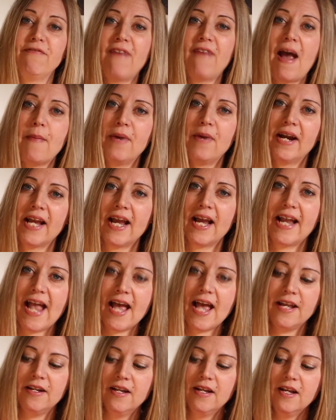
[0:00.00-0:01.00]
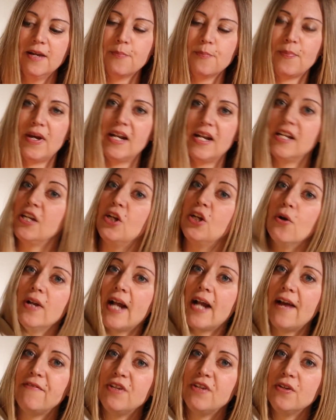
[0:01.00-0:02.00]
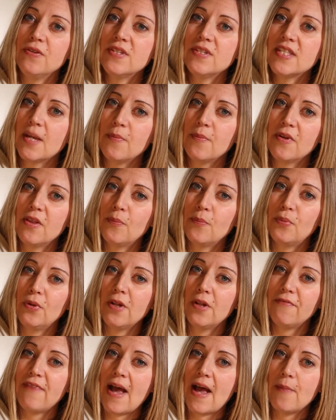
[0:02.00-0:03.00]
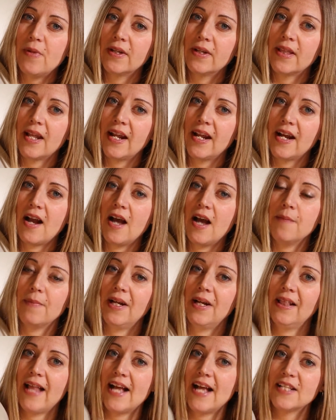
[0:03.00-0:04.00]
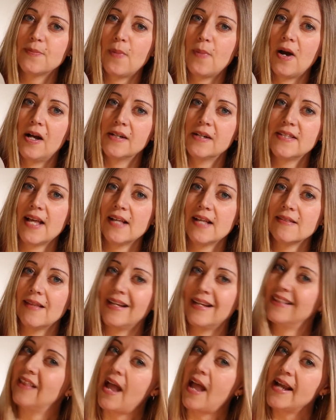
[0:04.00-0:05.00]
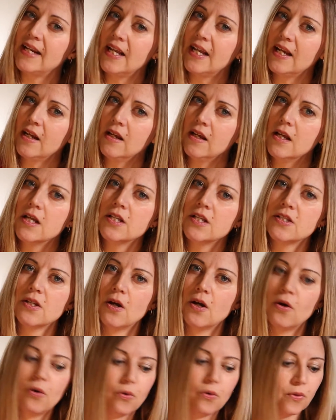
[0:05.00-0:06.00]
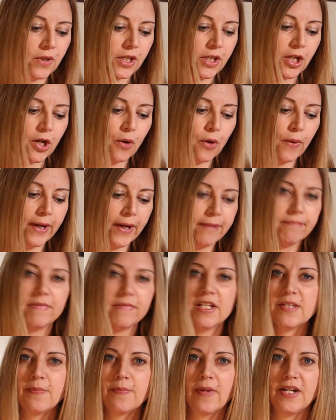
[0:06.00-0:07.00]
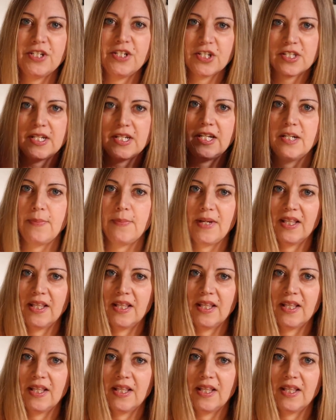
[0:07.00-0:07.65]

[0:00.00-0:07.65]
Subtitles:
fabric again. But you know what, I've used some of the bullet fabric that I got in my last box as like lining. So you know what, this might just need to be